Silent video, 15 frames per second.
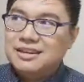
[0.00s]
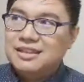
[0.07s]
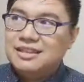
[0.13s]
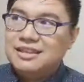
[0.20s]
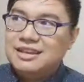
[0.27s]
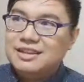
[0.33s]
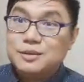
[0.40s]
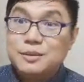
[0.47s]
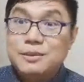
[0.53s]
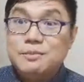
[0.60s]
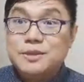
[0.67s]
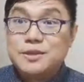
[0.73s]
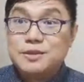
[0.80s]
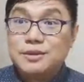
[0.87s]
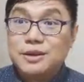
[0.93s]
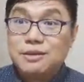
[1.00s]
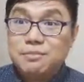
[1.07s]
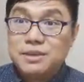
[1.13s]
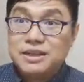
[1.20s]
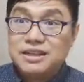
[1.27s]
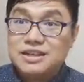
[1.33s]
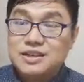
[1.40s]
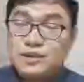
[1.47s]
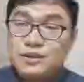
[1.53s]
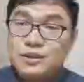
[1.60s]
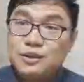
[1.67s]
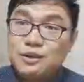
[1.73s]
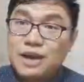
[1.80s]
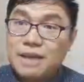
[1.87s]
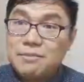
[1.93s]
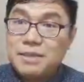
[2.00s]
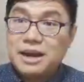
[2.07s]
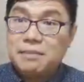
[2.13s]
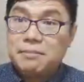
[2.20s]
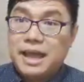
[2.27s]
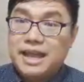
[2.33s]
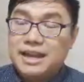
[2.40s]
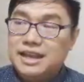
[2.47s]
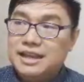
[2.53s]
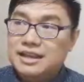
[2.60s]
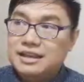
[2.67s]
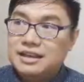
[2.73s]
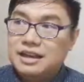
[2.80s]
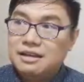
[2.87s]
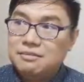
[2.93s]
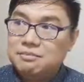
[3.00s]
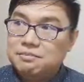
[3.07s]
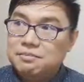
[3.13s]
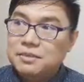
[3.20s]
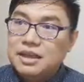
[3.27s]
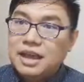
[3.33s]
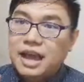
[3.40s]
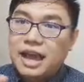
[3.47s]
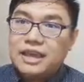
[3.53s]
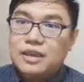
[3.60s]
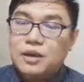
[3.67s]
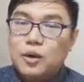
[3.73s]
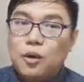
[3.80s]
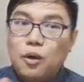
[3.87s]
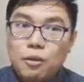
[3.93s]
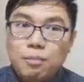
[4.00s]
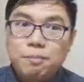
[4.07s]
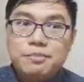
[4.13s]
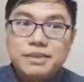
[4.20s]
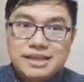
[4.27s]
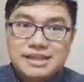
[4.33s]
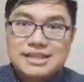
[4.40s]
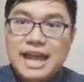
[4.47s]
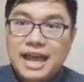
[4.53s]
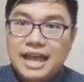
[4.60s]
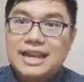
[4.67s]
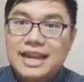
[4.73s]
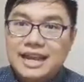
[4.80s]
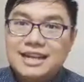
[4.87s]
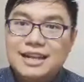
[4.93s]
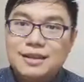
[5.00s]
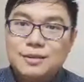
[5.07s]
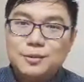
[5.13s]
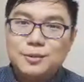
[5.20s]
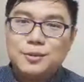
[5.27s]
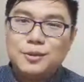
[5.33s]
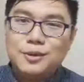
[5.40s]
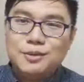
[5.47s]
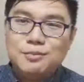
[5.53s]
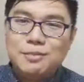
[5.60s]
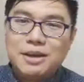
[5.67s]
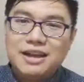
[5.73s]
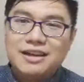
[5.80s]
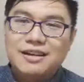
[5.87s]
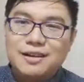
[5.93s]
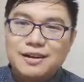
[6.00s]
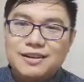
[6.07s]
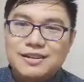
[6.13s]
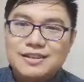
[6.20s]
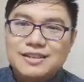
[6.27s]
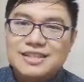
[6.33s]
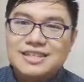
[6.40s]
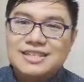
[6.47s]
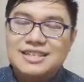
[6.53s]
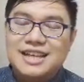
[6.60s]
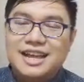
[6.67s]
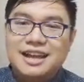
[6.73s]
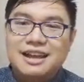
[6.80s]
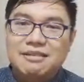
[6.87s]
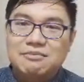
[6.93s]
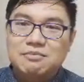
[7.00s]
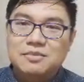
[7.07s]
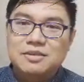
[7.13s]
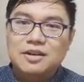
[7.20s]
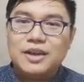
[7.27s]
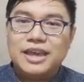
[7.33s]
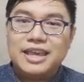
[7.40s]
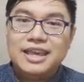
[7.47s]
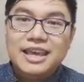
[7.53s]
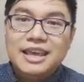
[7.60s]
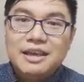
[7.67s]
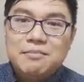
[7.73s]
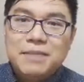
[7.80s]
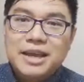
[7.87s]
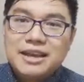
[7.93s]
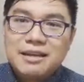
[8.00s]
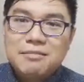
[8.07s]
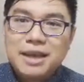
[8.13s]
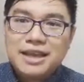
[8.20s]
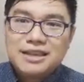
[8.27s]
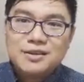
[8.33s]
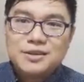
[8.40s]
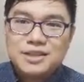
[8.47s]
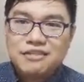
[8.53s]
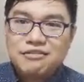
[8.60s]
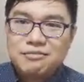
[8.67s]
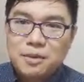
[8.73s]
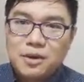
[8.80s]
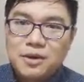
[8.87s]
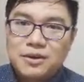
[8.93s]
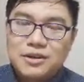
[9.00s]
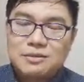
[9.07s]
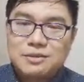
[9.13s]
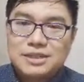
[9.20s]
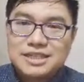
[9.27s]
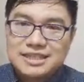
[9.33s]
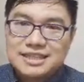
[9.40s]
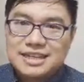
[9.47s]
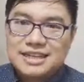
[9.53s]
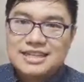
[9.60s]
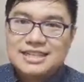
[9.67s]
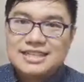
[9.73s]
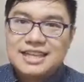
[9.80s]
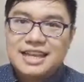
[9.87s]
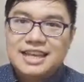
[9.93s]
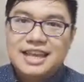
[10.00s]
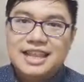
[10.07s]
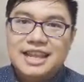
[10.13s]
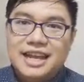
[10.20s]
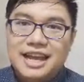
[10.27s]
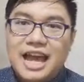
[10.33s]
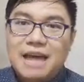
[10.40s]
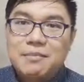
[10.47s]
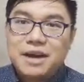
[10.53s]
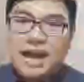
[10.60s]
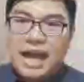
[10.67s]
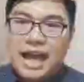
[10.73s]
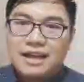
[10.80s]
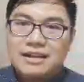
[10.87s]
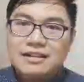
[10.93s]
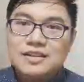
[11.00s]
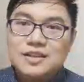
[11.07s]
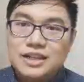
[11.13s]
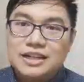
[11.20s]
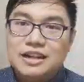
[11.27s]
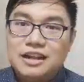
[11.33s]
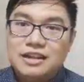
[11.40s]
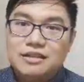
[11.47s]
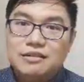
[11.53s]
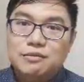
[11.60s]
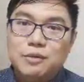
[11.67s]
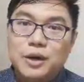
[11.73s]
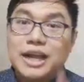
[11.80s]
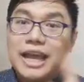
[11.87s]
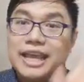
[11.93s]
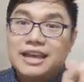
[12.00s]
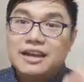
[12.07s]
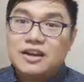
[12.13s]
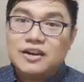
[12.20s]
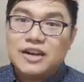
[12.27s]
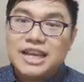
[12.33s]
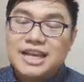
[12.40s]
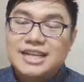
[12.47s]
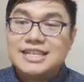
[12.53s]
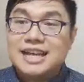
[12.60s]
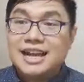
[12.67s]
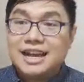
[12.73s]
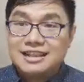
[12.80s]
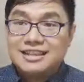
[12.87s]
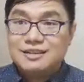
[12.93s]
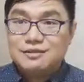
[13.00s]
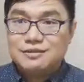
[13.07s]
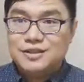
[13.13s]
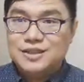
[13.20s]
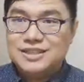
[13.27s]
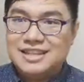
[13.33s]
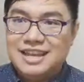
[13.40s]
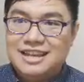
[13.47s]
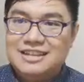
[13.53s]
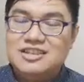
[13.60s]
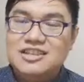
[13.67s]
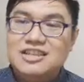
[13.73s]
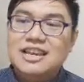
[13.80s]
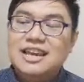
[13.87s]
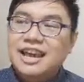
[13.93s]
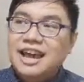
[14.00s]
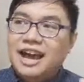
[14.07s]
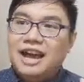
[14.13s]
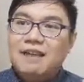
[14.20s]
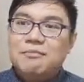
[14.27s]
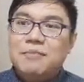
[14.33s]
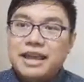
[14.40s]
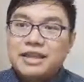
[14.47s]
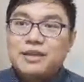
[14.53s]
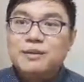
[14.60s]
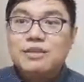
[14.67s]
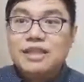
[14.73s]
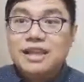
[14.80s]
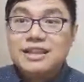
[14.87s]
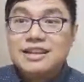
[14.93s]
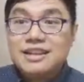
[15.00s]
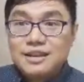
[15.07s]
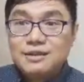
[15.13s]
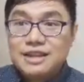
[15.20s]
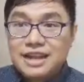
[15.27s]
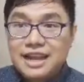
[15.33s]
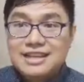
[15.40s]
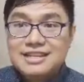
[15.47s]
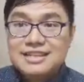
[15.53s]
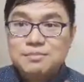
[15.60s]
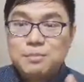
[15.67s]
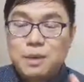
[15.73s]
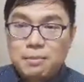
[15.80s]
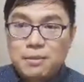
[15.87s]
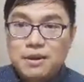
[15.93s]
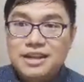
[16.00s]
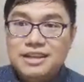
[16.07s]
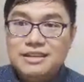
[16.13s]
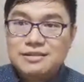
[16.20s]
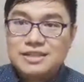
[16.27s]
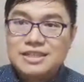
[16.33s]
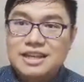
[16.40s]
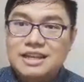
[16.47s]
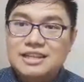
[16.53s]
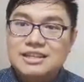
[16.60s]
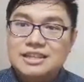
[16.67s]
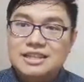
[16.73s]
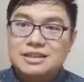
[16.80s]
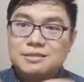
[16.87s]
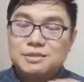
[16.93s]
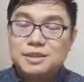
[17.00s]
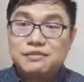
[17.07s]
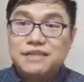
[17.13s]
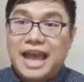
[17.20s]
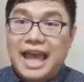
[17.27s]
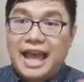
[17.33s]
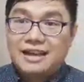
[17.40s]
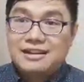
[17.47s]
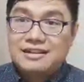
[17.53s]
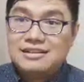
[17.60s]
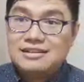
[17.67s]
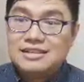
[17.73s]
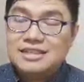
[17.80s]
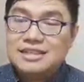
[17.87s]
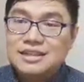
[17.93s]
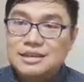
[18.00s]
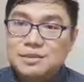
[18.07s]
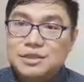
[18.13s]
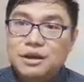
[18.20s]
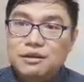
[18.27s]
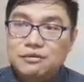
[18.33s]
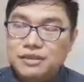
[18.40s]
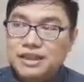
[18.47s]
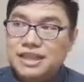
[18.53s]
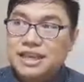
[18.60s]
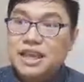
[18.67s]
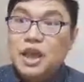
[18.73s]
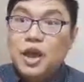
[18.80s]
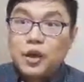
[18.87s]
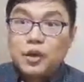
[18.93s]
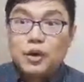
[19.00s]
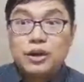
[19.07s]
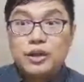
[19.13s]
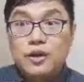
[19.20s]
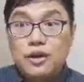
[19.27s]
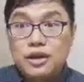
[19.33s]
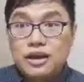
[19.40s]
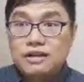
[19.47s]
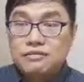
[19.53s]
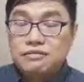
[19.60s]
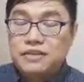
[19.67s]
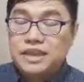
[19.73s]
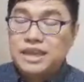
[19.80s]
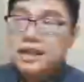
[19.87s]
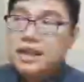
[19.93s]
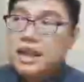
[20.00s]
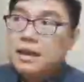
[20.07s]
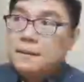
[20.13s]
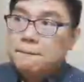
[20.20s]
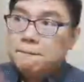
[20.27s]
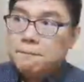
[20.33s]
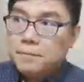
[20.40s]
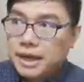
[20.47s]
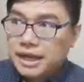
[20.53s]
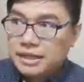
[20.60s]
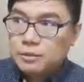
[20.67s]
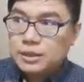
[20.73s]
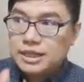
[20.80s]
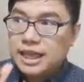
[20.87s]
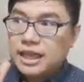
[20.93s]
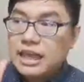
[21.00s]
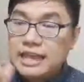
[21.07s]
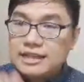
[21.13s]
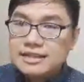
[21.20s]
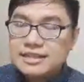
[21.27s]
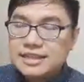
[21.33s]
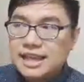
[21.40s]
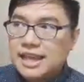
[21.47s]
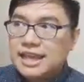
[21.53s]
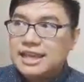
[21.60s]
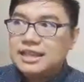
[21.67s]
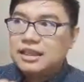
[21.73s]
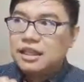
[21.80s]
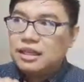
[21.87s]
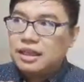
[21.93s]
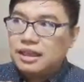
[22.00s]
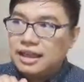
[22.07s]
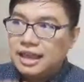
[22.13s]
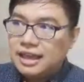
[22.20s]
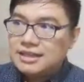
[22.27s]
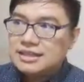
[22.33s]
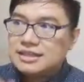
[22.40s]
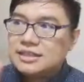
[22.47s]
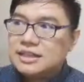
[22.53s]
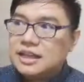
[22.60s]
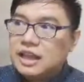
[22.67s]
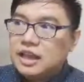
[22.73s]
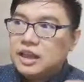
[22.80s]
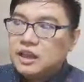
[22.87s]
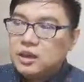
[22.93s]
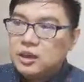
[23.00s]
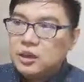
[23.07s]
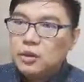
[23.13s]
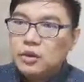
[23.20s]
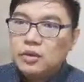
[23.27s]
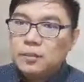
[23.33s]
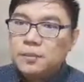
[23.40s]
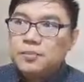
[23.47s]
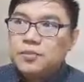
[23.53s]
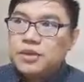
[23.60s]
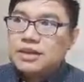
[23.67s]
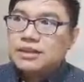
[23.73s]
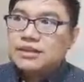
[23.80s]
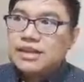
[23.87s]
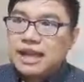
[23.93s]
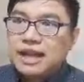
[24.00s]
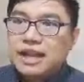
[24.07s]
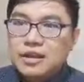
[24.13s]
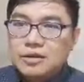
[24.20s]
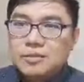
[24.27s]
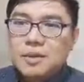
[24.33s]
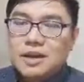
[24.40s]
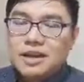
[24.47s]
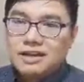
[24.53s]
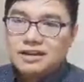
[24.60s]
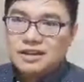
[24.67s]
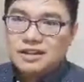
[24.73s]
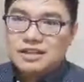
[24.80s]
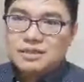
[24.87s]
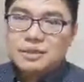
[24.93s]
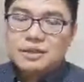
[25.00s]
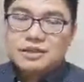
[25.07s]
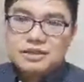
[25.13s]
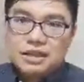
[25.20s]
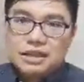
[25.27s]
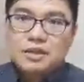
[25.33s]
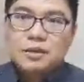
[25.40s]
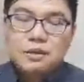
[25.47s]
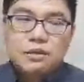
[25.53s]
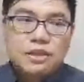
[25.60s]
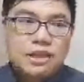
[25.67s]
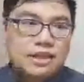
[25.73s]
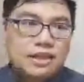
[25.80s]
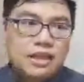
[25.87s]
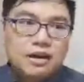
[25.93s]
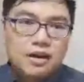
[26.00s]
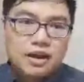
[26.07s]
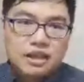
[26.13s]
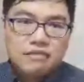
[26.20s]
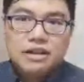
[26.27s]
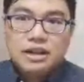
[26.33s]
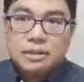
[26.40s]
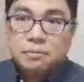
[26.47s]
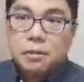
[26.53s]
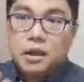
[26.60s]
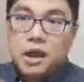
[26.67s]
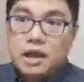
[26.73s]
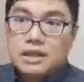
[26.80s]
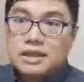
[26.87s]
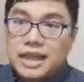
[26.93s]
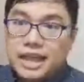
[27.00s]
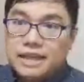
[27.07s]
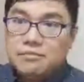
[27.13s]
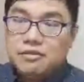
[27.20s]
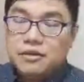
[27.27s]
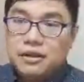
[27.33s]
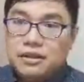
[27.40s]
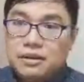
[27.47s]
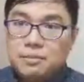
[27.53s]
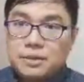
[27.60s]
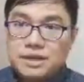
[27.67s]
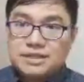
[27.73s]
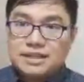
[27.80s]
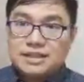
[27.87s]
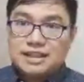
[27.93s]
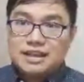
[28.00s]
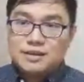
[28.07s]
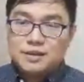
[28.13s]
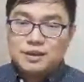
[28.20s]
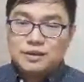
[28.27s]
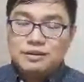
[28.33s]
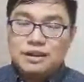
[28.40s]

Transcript: the swimsuit competition, no, yung camera panning, I hope na sana natuto yung mga girls. Okay, Mike Joseph Bongot is saying na camera angles need a lot of work. I agree, kasi ang ganda ng stage. I don't think na na-utilize properly yung stage in terms of the angles, in terms of the choreography. But what I can say is yung sana yung mga girls, because they know that they are given a block time for their presentation,